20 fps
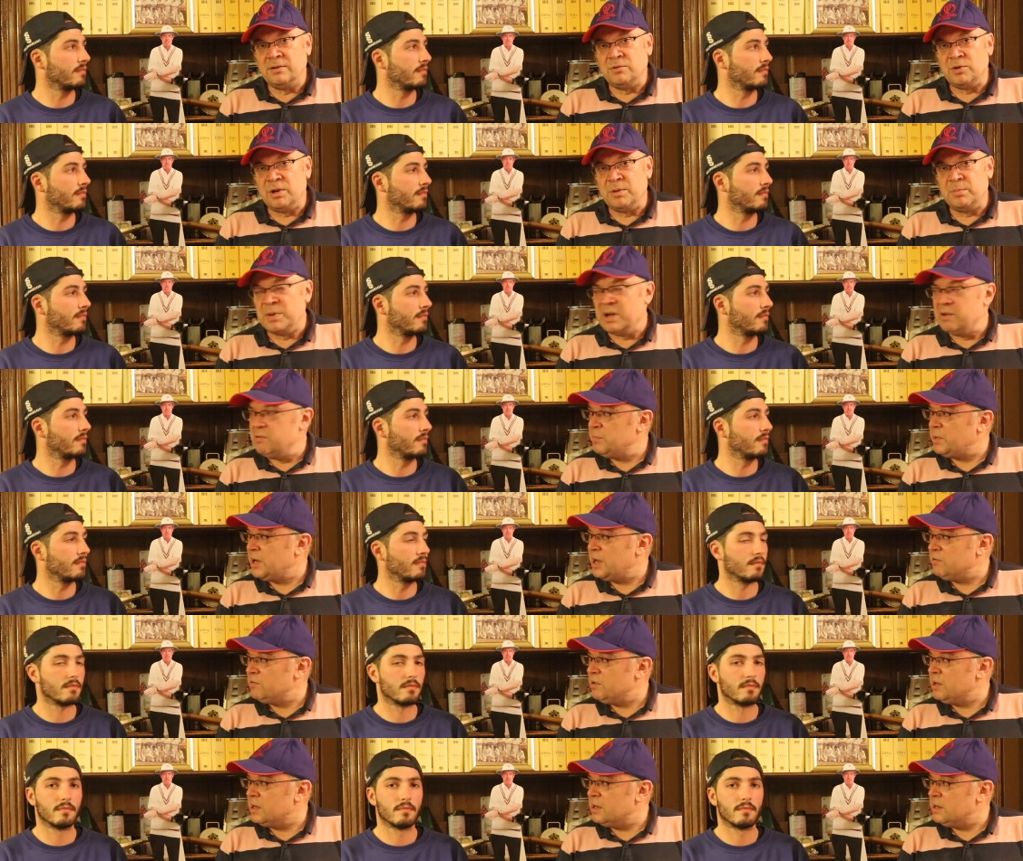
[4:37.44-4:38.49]
Speaker 1: drink beer and play
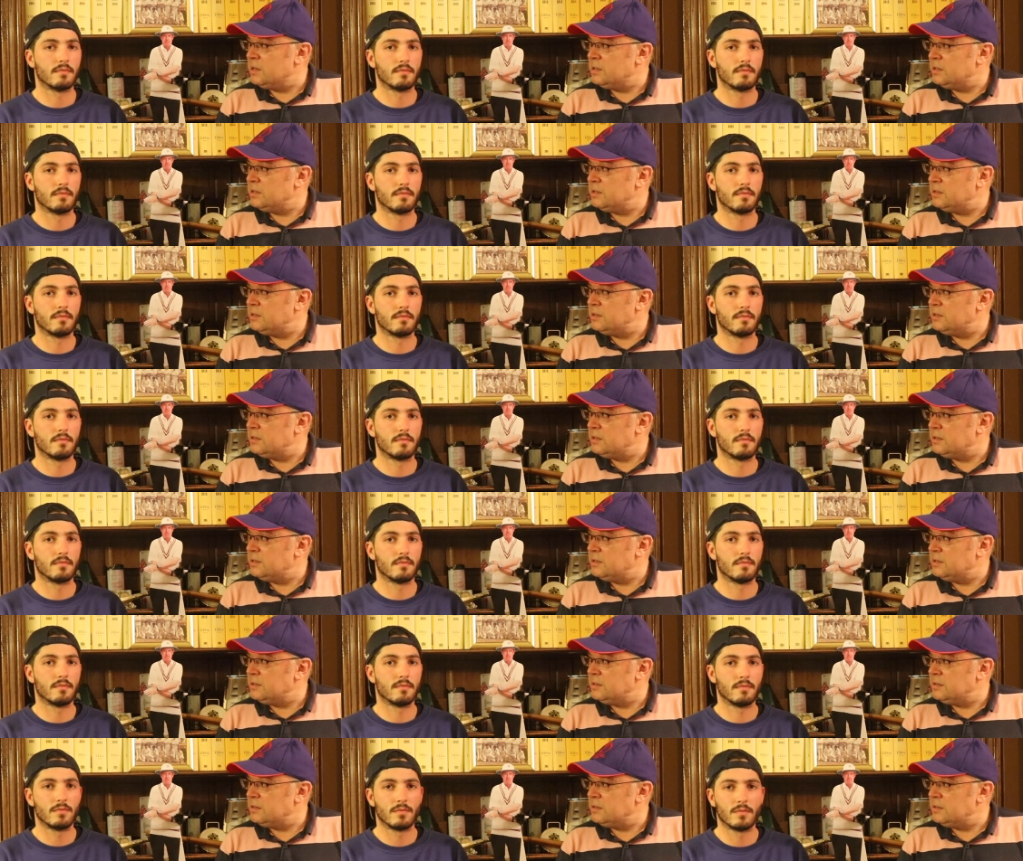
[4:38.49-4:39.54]
cricket.
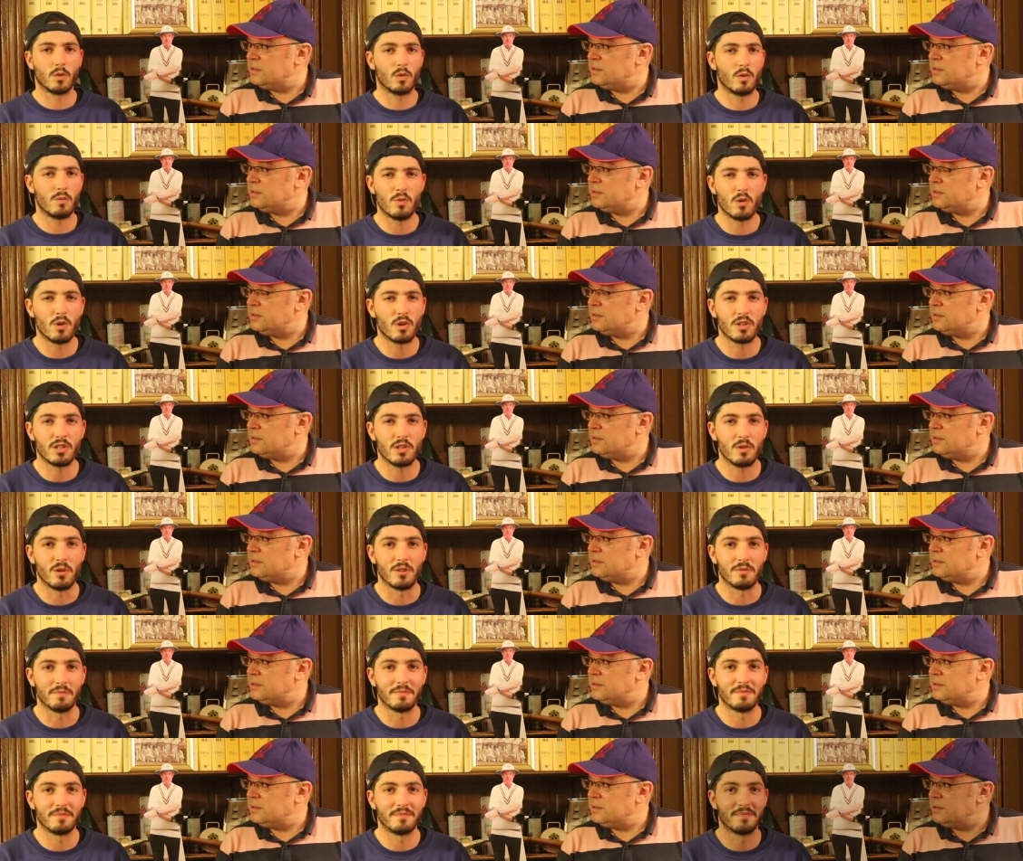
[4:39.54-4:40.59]
What more
Speaker 2: could you
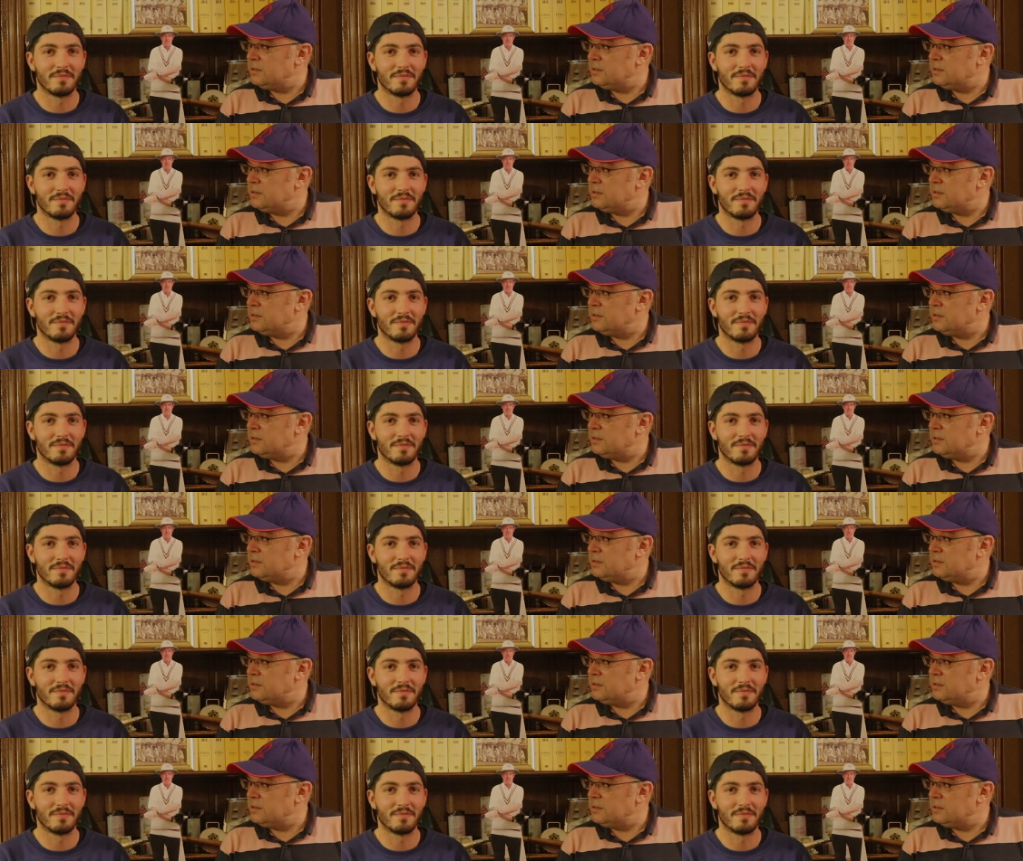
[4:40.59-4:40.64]
want?